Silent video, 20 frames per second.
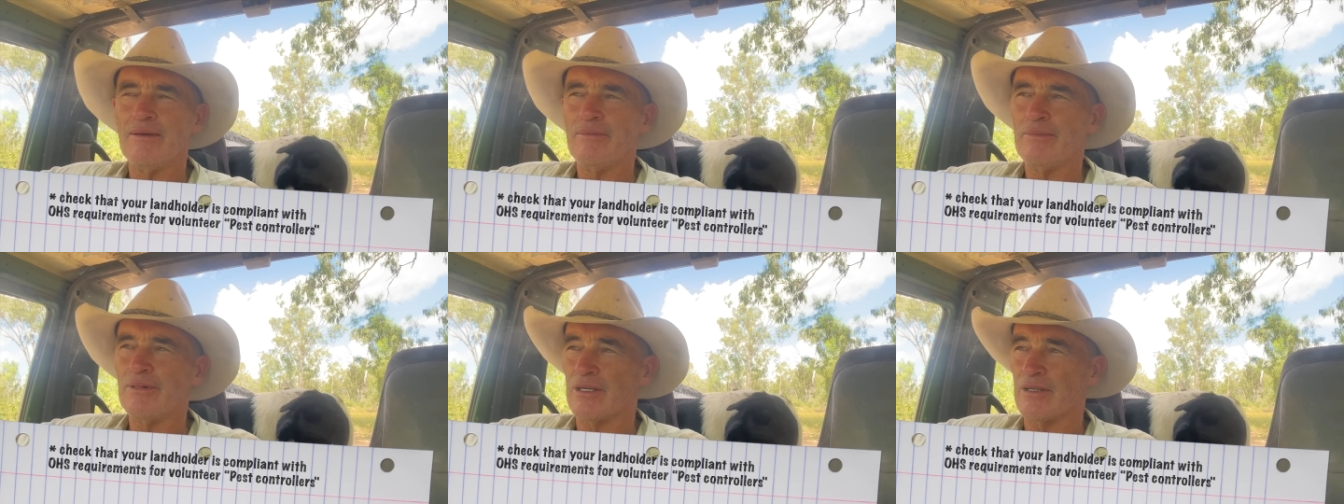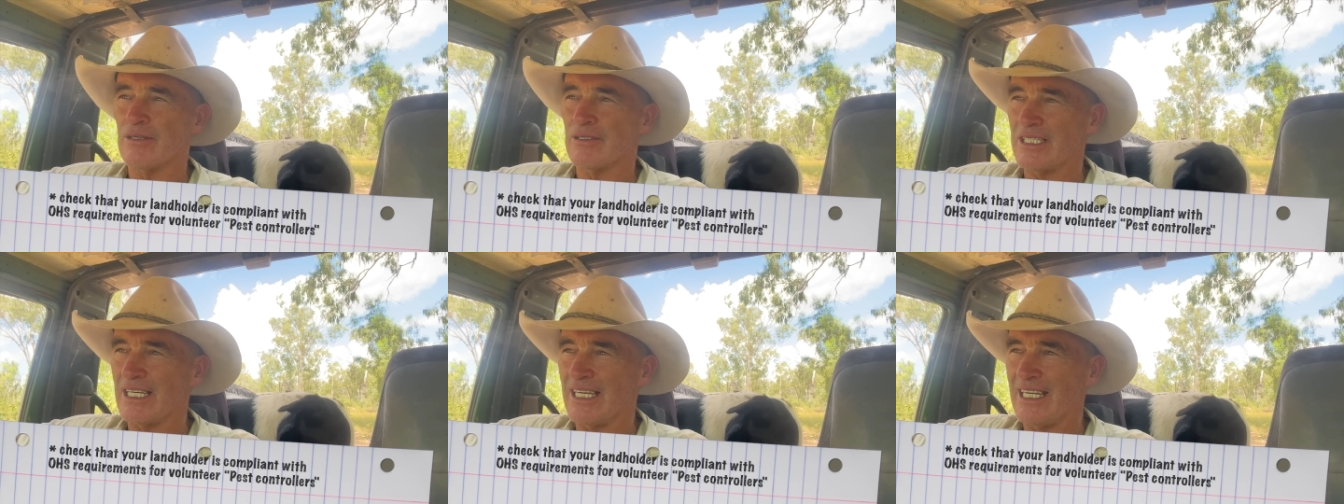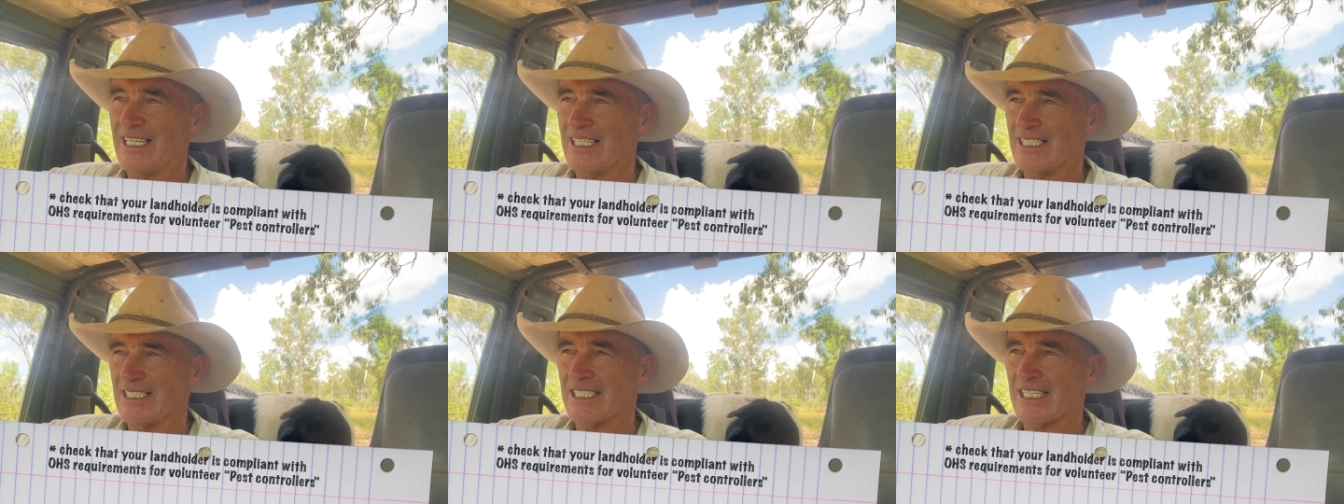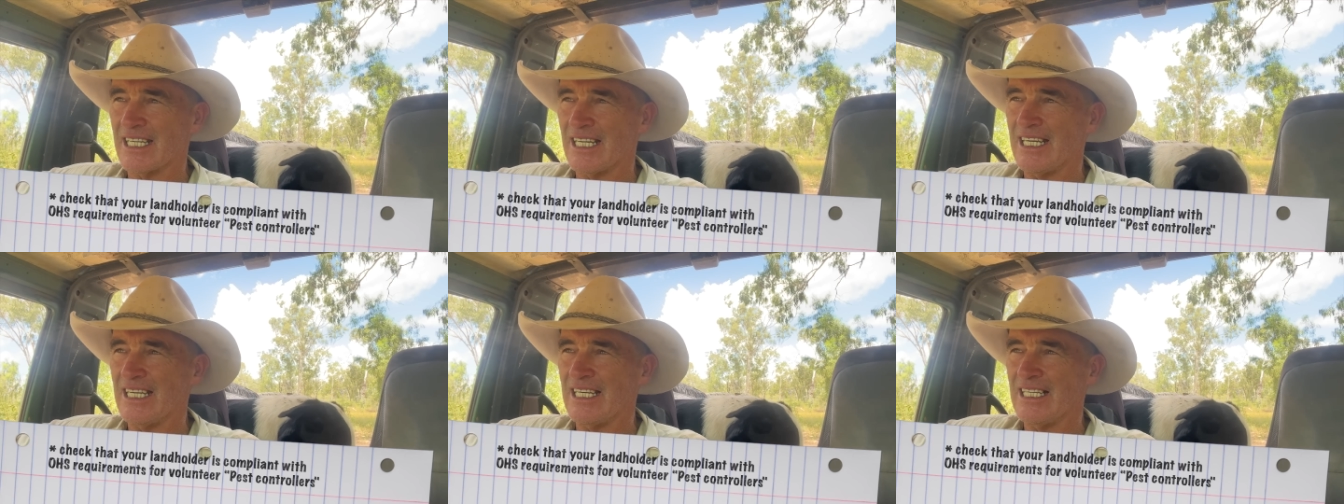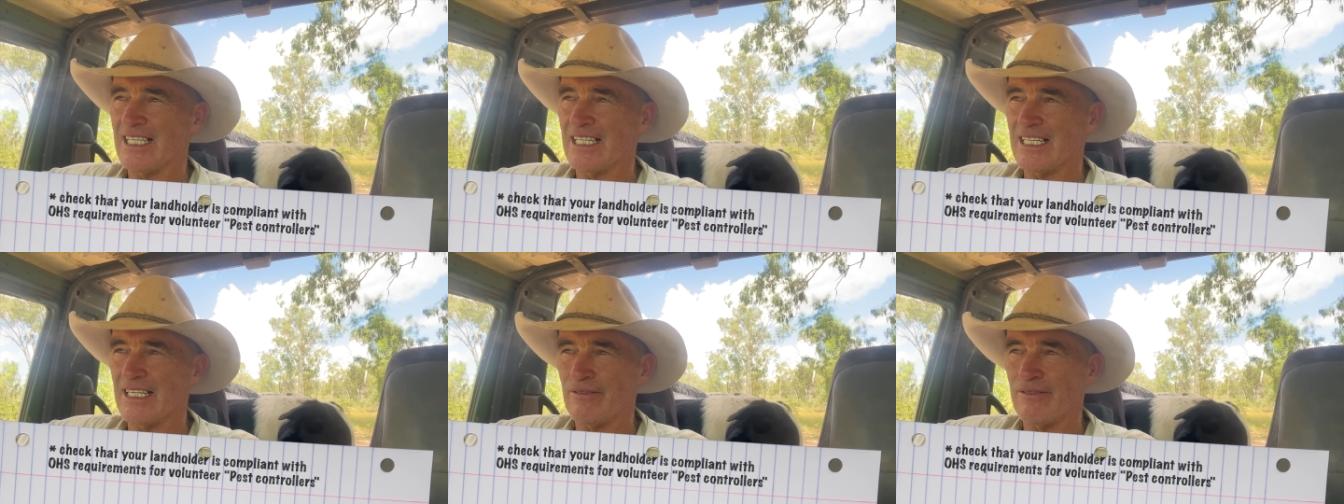because he can see
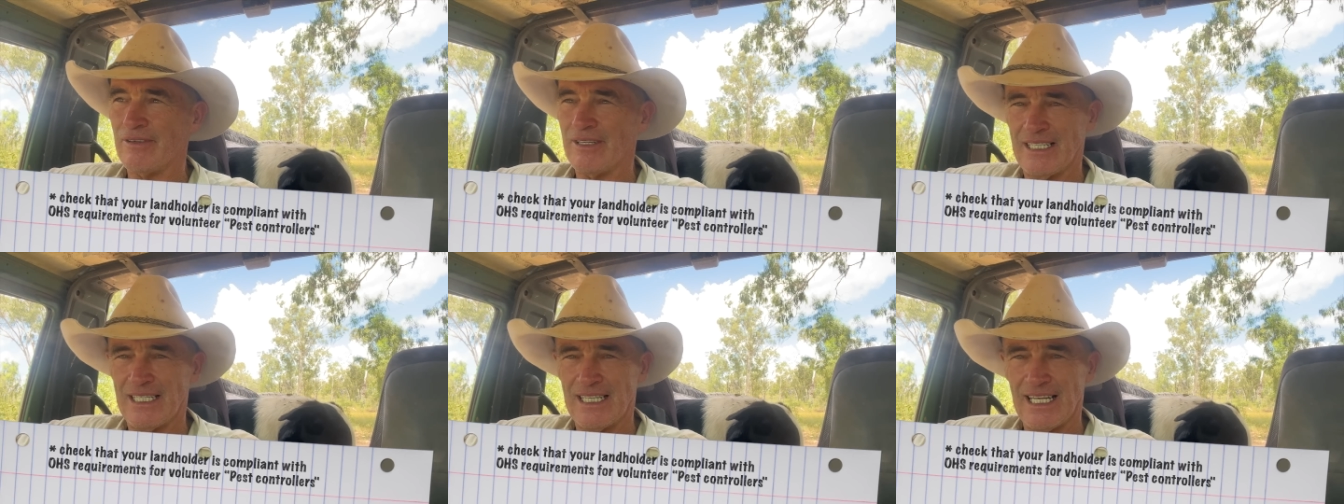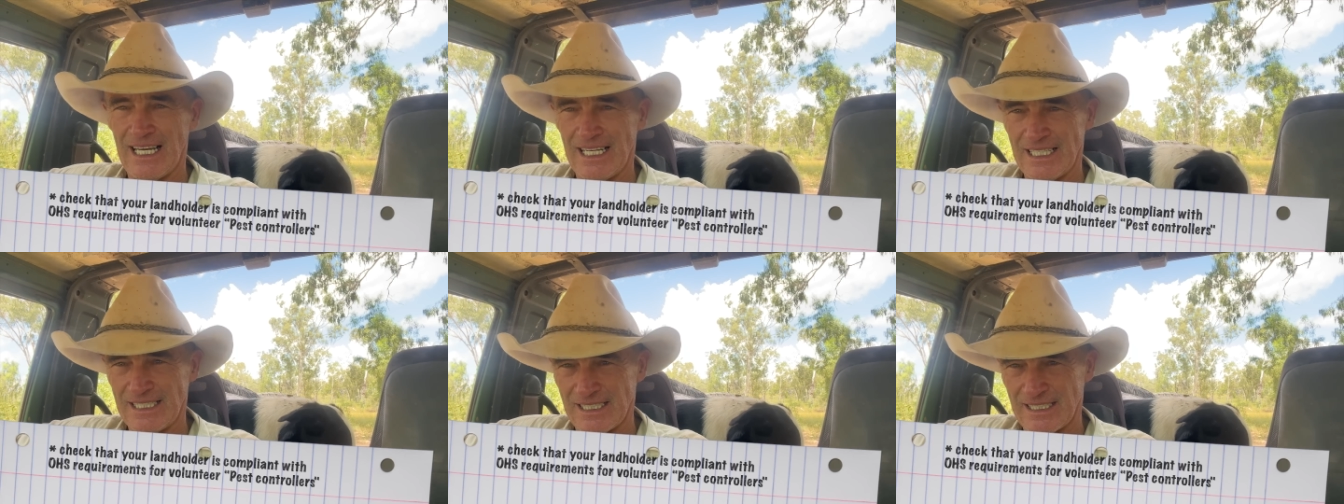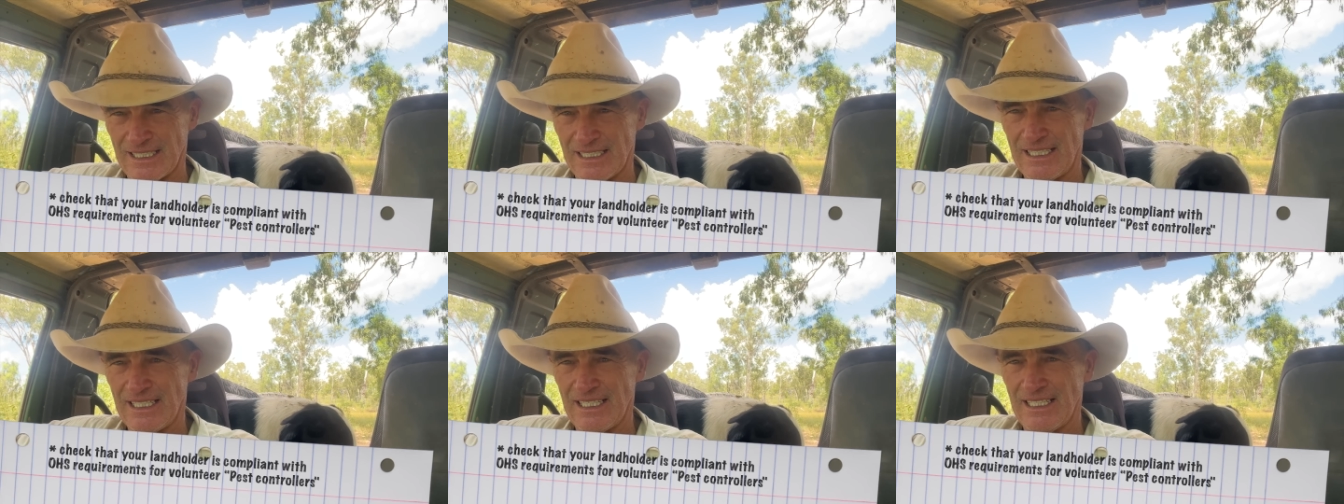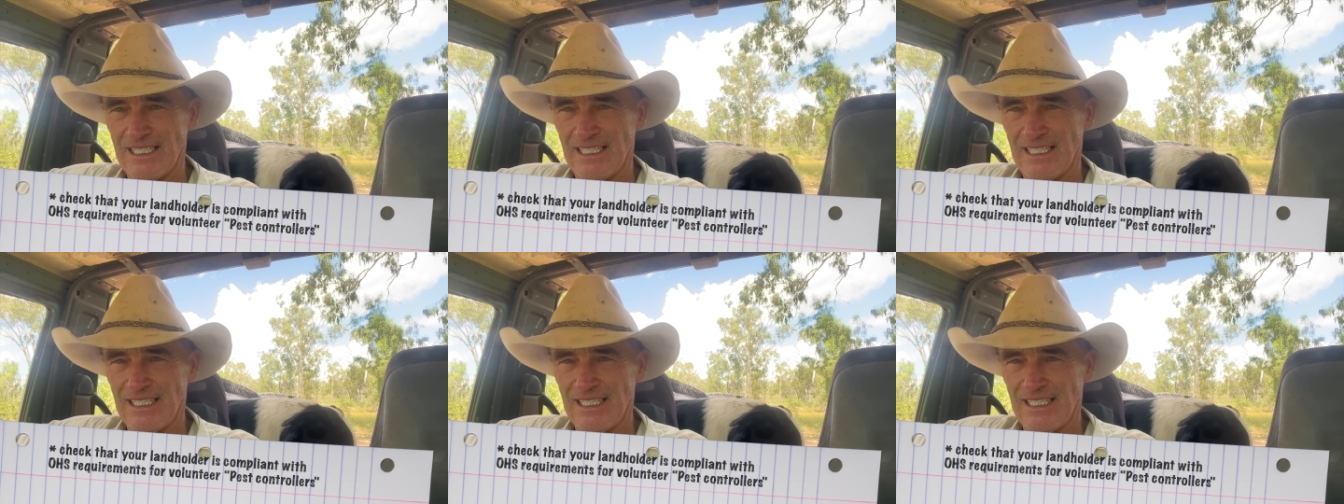that if he doesn't,